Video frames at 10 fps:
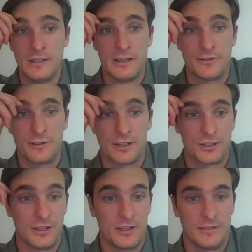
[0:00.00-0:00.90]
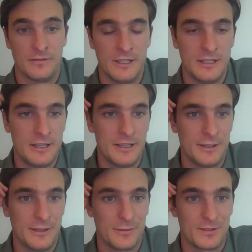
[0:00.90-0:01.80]
introduction on,
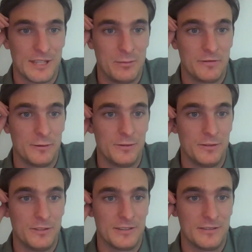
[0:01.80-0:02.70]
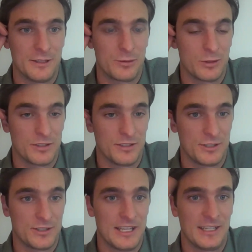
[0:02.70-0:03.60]
stable foods and the approach that
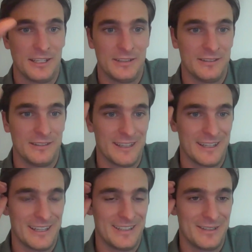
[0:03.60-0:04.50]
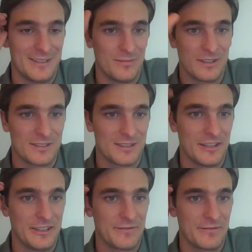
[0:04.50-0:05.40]
you're taking, a
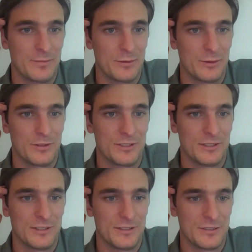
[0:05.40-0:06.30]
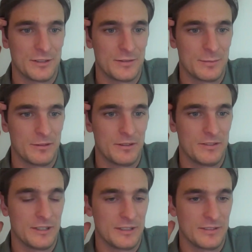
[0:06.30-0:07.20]
slightly different approach to solve some of
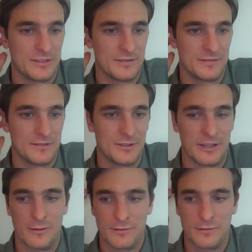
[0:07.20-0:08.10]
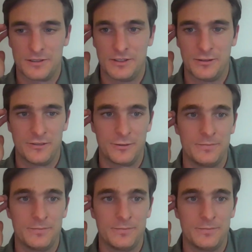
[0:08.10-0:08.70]
these things. And so, yeah, over to you, Andrew.